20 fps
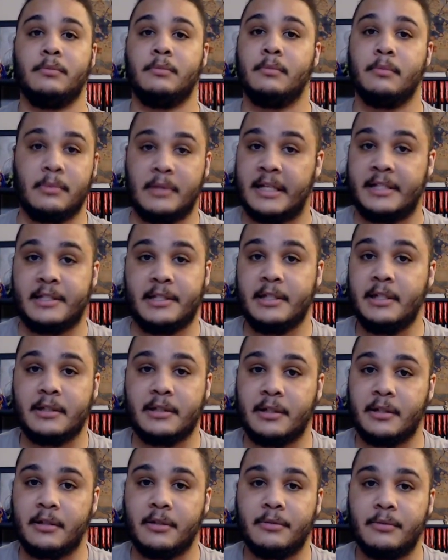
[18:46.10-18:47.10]
that's it.
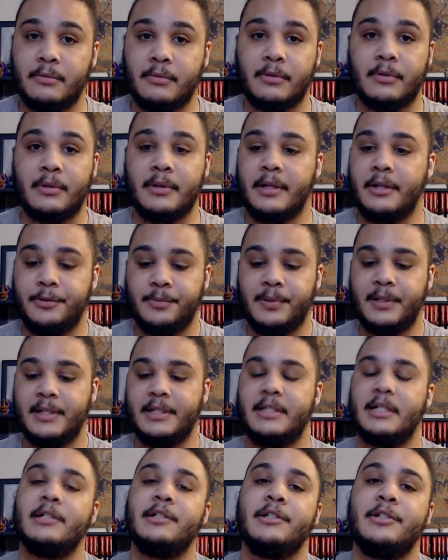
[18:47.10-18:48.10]
We're here to play
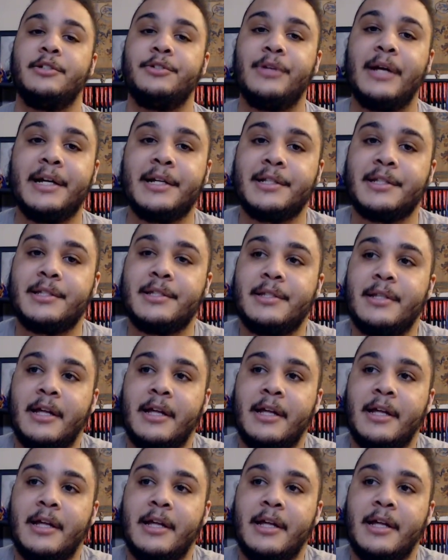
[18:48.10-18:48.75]
Dungeons and Dragons,